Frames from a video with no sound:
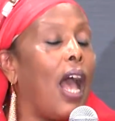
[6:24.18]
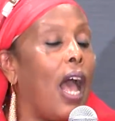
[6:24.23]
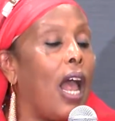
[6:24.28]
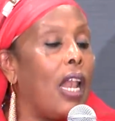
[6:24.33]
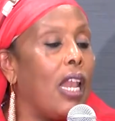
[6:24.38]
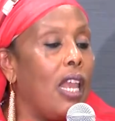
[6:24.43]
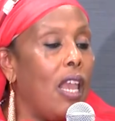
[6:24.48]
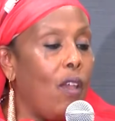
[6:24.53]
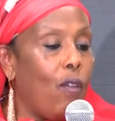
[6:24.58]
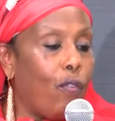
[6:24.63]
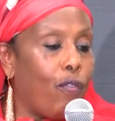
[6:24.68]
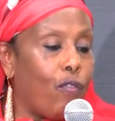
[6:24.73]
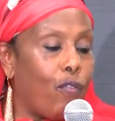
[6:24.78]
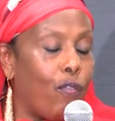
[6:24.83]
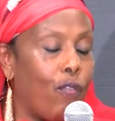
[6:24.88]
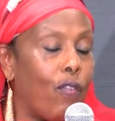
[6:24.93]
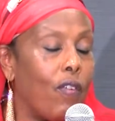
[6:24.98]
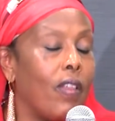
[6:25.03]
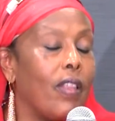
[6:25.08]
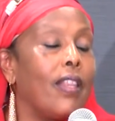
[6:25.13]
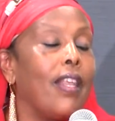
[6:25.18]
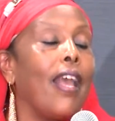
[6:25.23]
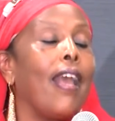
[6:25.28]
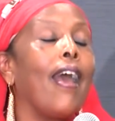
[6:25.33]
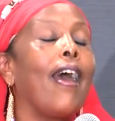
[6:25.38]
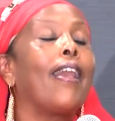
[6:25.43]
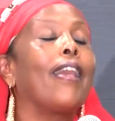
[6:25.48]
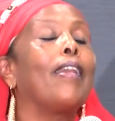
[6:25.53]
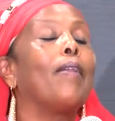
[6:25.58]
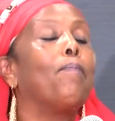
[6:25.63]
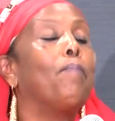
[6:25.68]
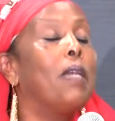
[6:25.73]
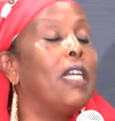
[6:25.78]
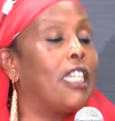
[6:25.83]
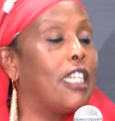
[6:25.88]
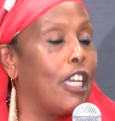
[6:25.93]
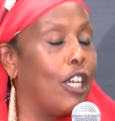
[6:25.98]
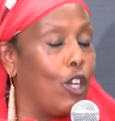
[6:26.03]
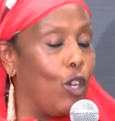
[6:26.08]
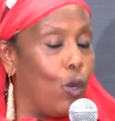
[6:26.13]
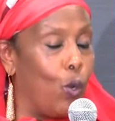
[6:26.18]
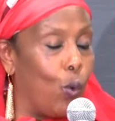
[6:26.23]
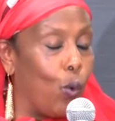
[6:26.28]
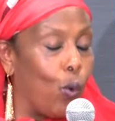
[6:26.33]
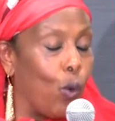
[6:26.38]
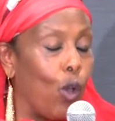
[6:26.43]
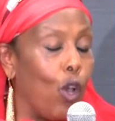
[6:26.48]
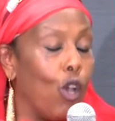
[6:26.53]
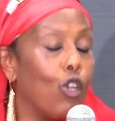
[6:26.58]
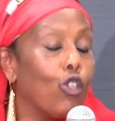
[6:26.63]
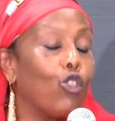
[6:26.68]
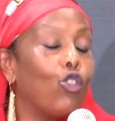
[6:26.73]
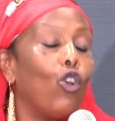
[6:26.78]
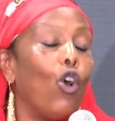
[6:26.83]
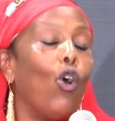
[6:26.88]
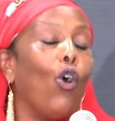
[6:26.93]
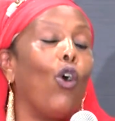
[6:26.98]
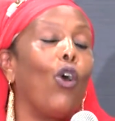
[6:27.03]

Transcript: alif, they are beating you. So